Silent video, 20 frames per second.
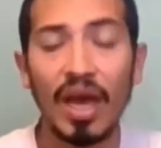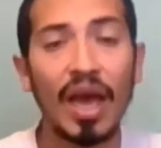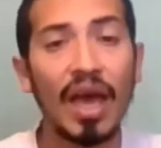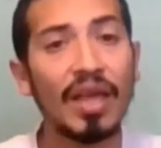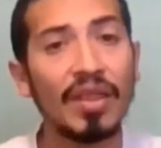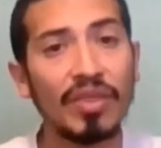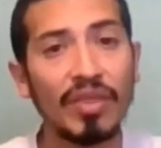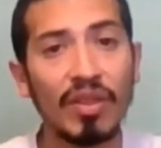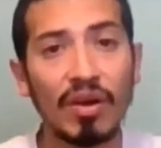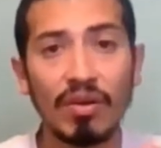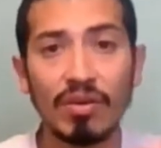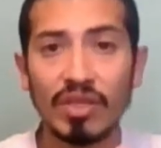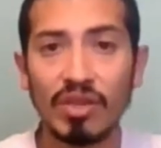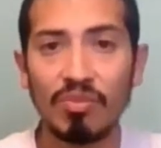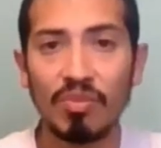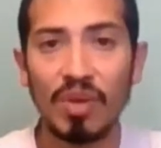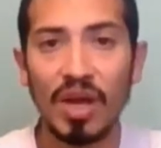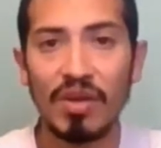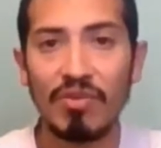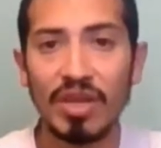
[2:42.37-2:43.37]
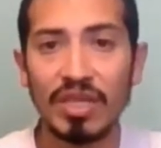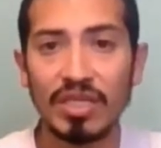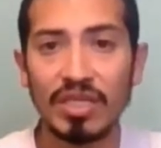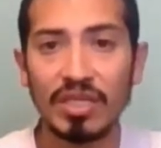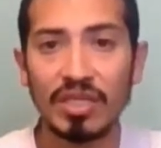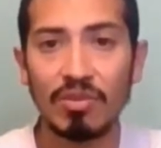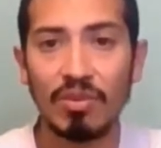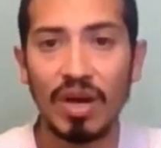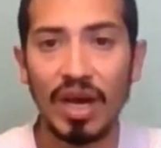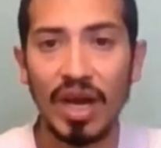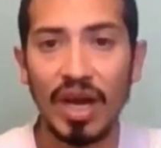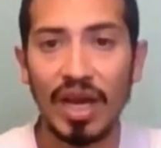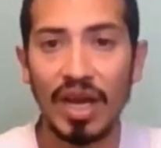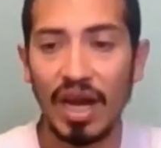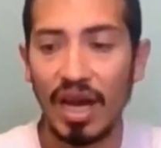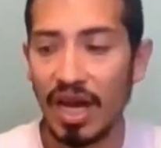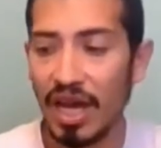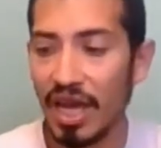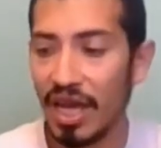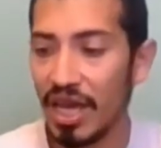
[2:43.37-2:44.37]
And those are my reasons why
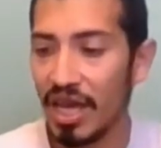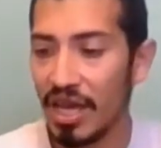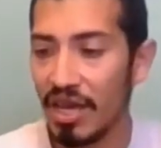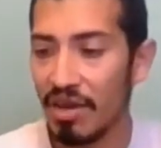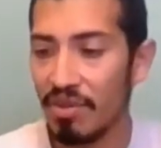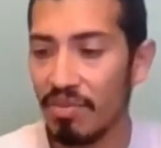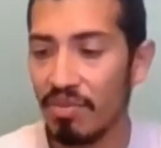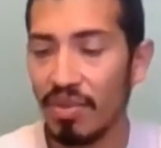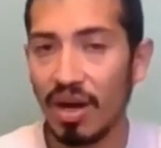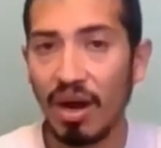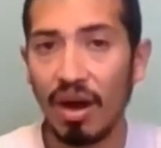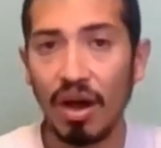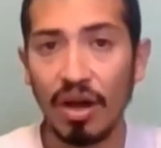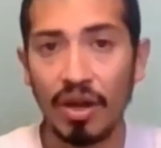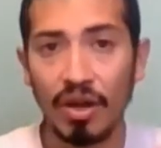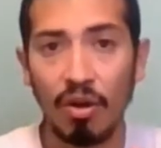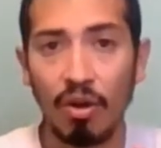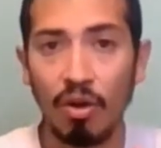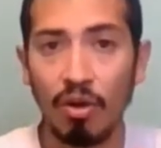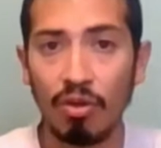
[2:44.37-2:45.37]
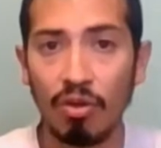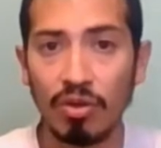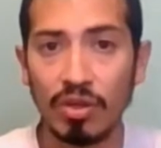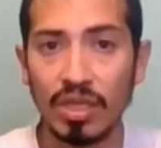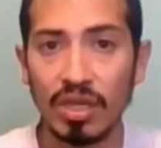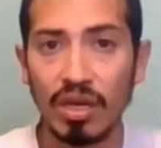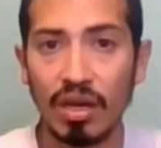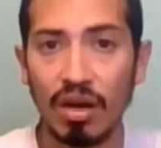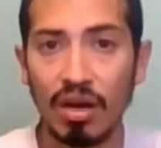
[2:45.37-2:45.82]
I am on hold